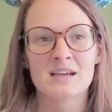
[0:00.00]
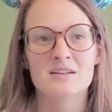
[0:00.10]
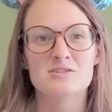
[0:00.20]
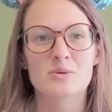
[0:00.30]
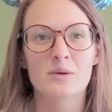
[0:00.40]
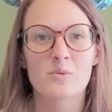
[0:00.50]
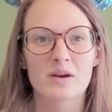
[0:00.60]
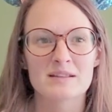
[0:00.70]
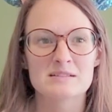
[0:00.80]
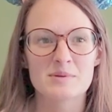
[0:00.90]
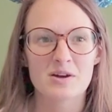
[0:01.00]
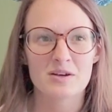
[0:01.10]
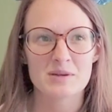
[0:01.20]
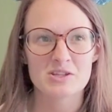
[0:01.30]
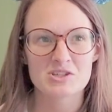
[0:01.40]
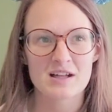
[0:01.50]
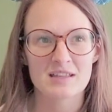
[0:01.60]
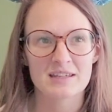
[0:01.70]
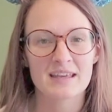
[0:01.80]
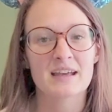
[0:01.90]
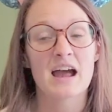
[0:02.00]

do I want it to be Haunted Mansion Holiday?